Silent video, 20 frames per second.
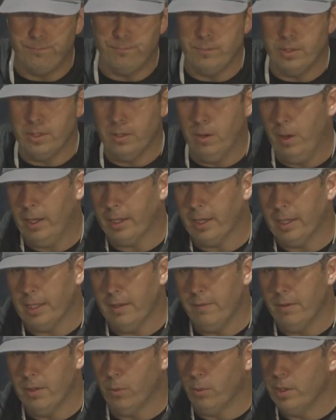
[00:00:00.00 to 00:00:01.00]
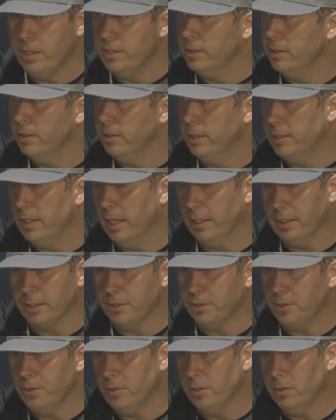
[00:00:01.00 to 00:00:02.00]
you know, I could give you the reasons. They sound like
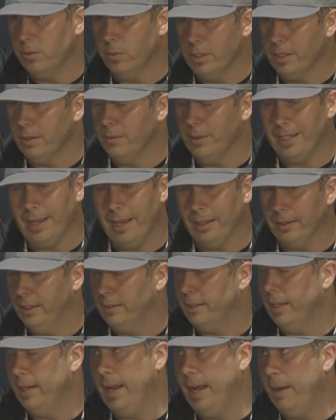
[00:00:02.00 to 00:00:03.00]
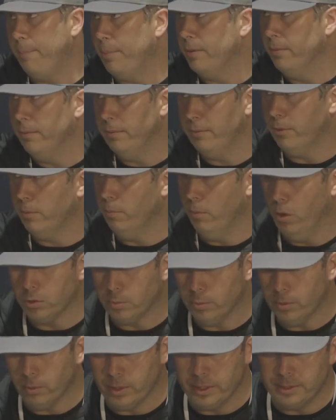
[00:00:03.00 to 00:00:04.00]
excuses. We can't let that happen for
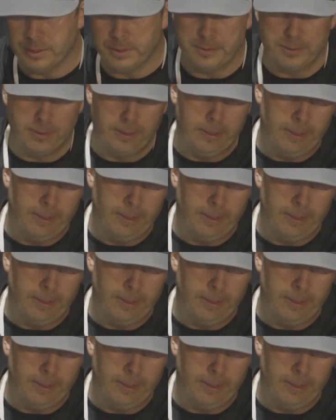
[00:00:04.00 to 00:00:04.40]
multiple reasons.